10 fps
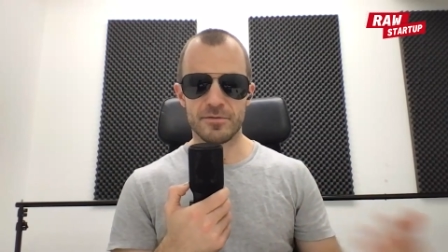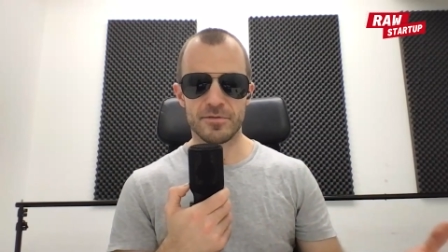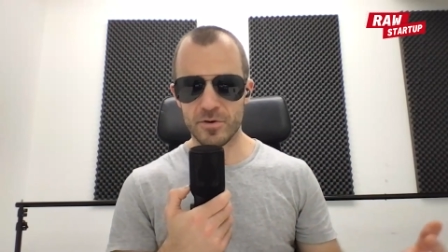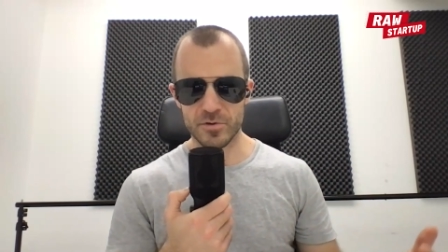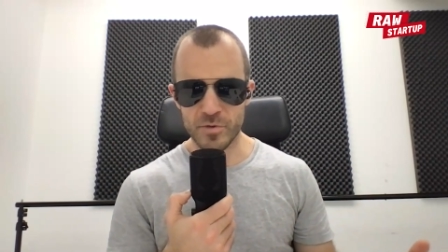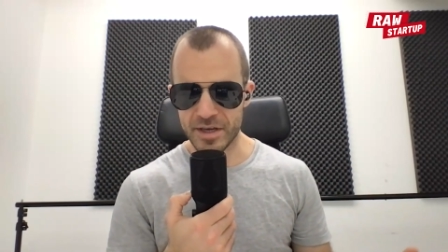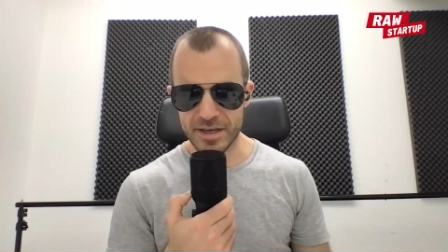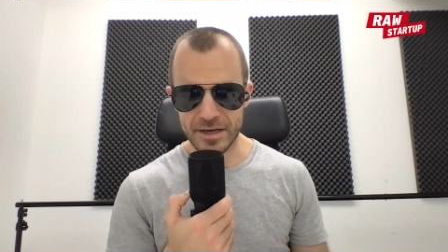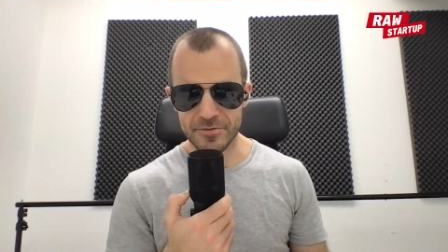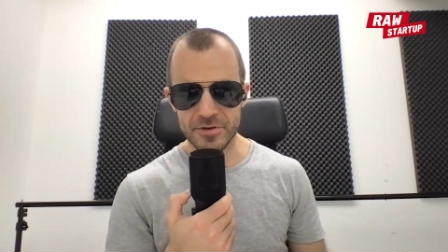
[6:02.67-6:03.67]
of those we
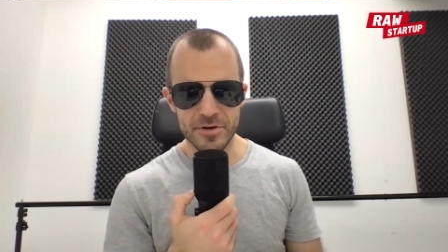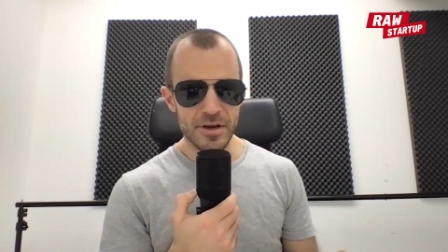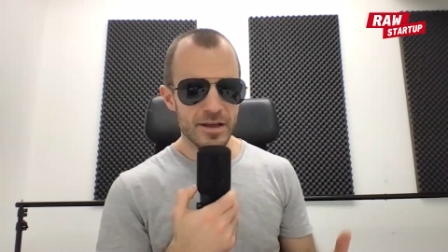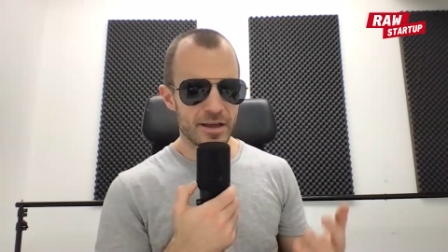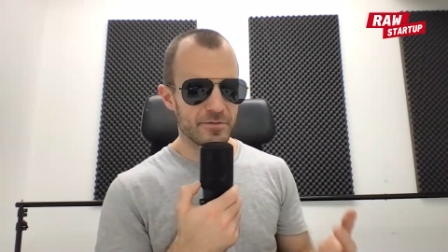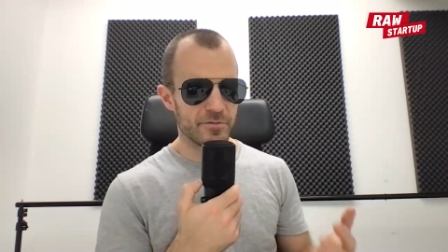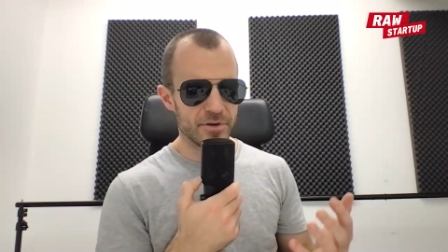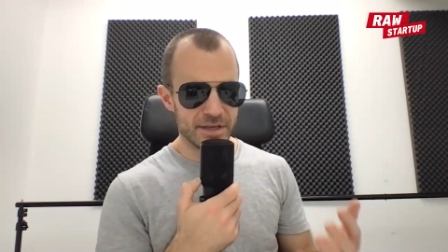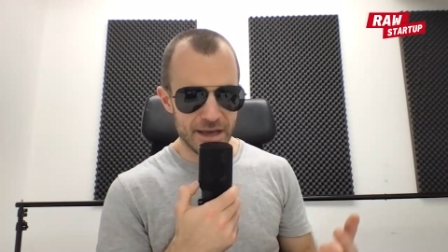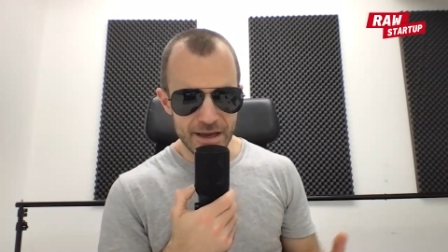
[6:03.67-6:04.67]
encounter
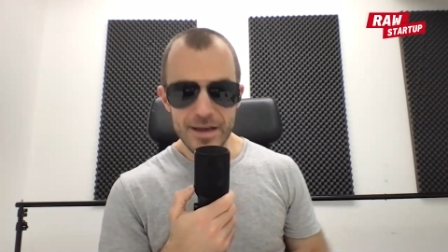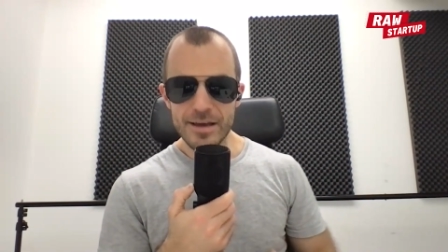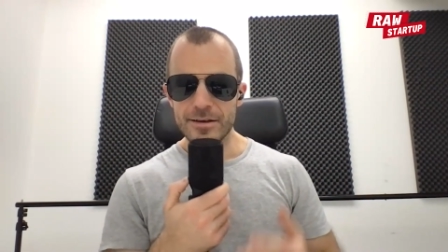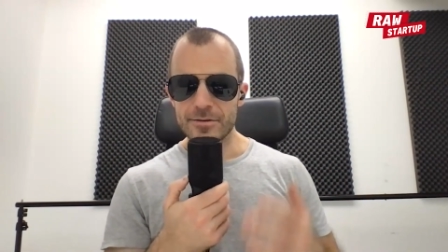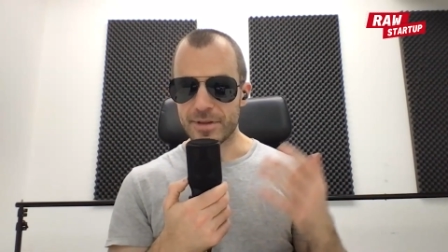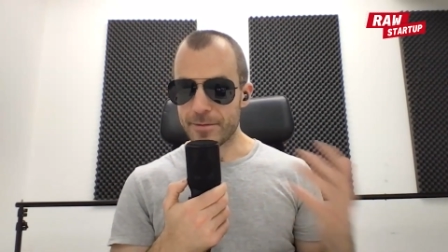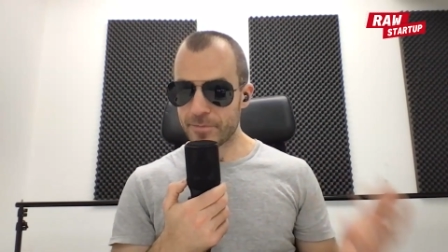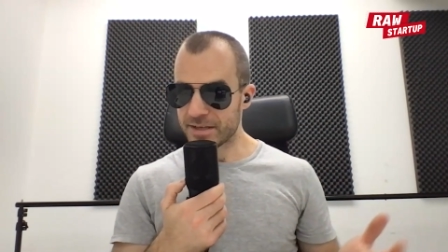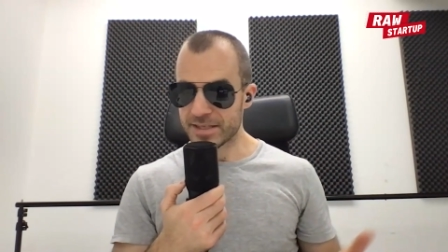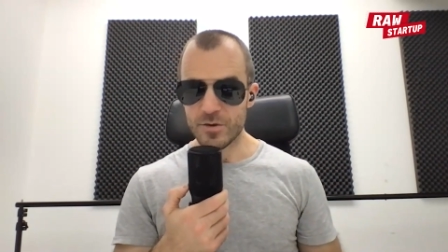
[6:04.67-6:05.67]
every day. With that
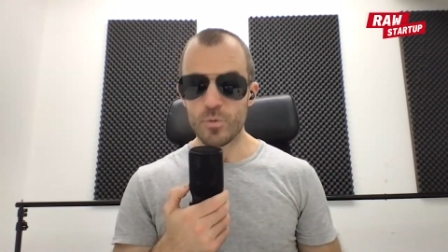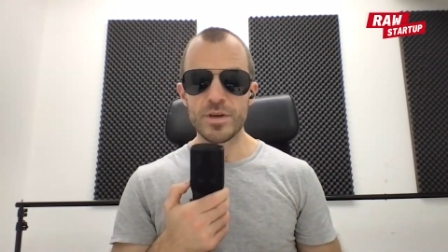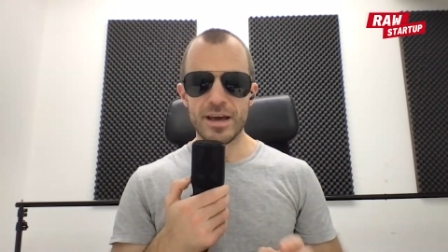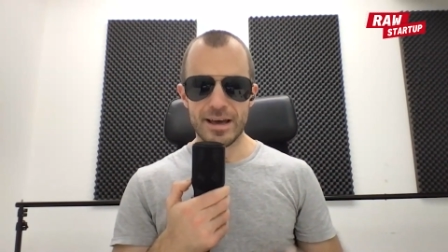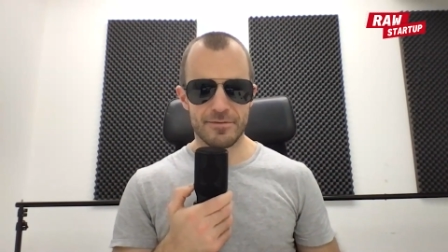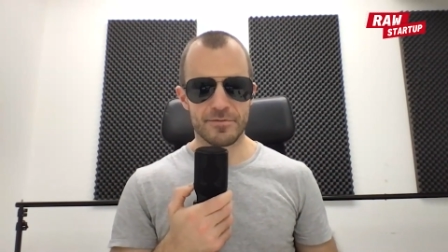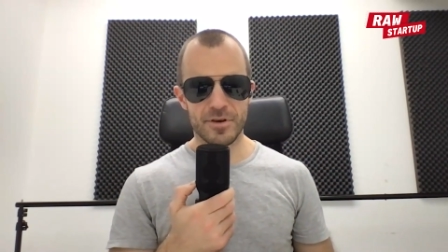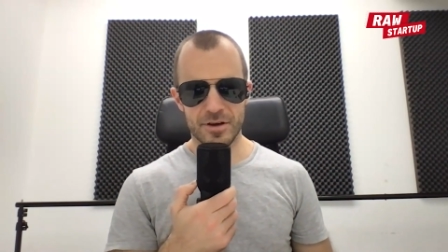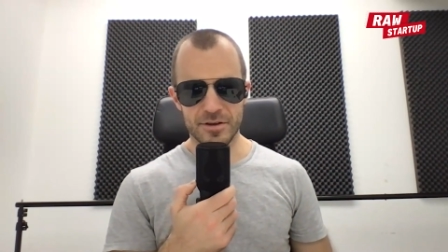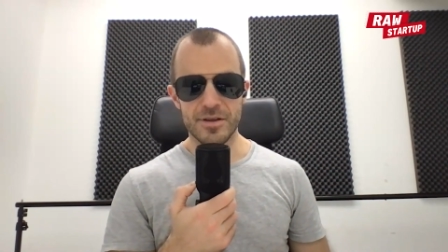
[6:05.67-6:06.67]
being said, we have
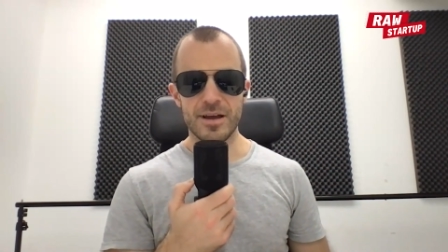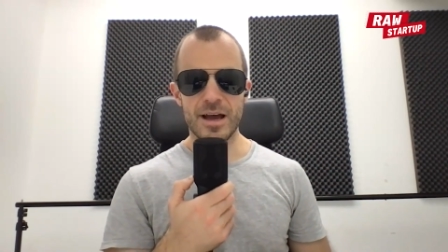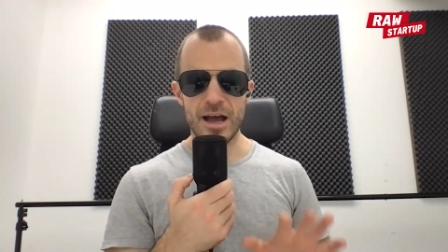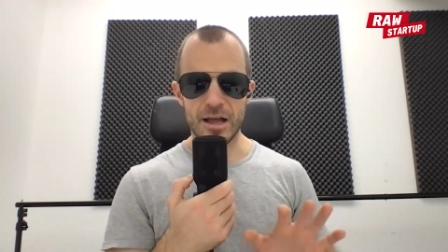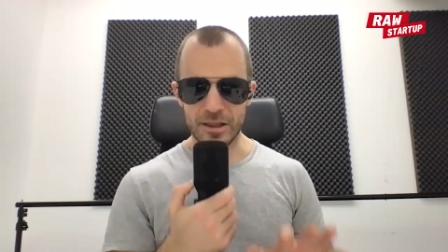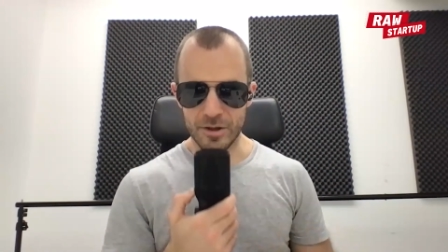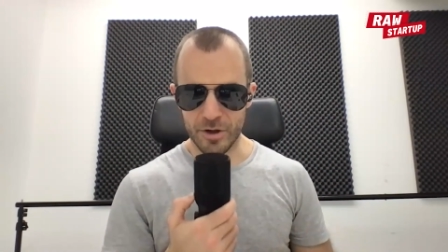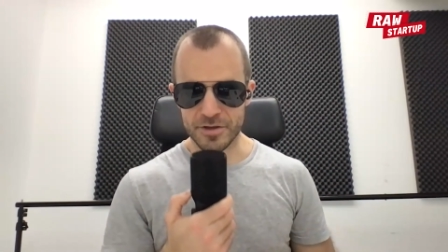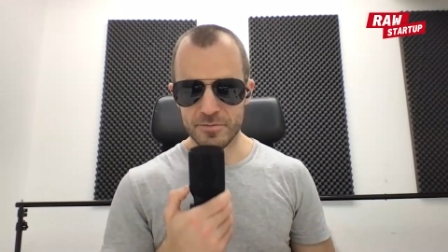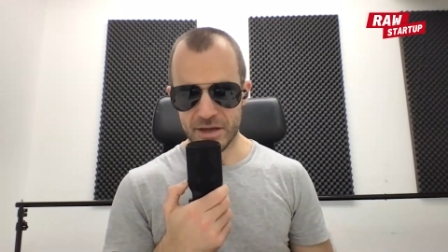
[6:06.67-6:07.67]
gotten a
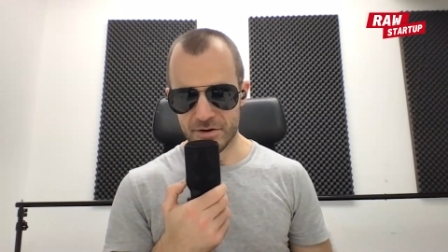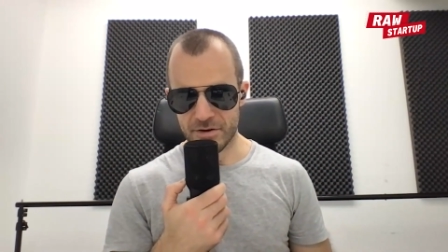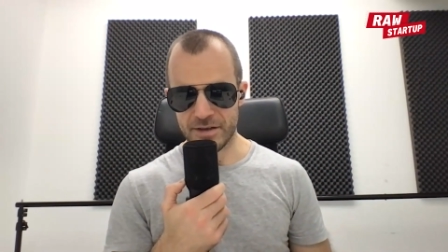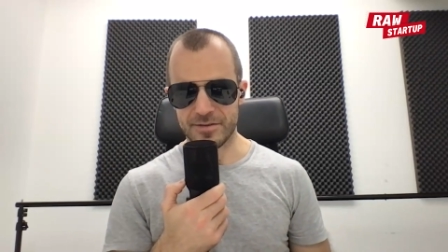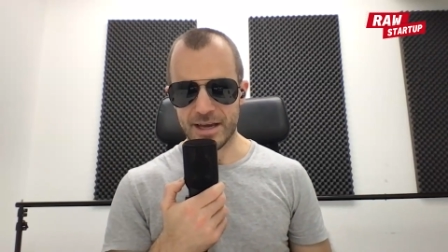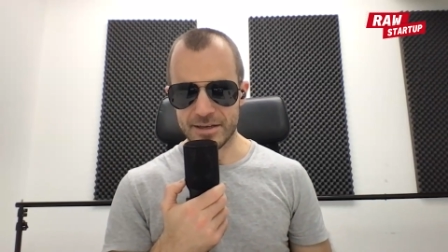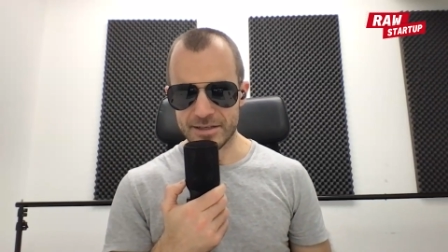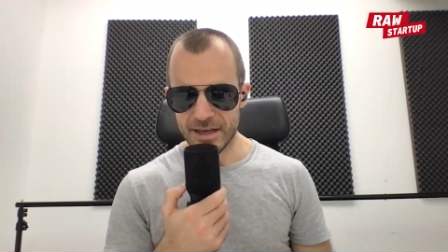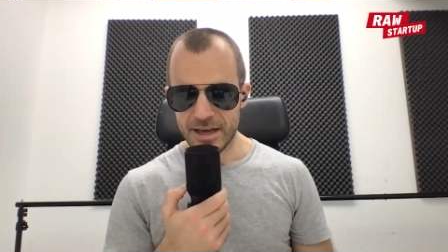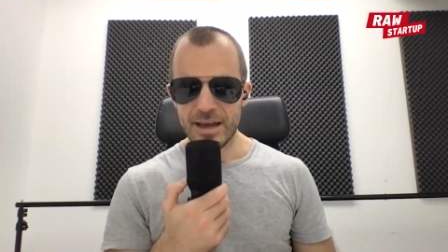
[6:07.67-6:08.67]
lot better at that.